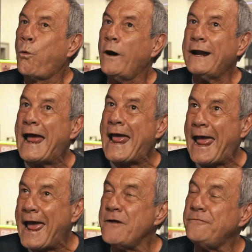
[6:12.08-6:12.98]
What I
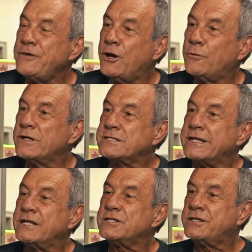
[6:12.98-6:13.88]
have noticed
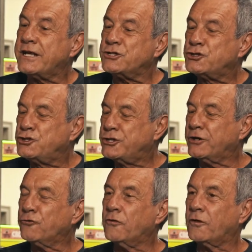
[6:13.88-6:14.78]
is that
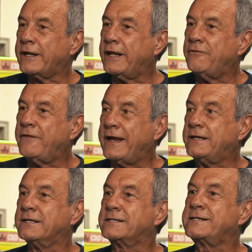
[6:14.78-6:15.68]
generally they
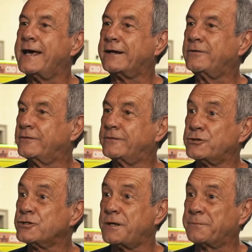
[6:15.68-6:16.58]
detect that
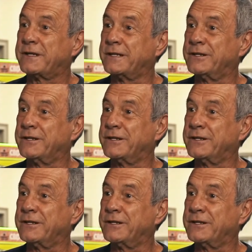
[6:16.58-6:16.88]
there's something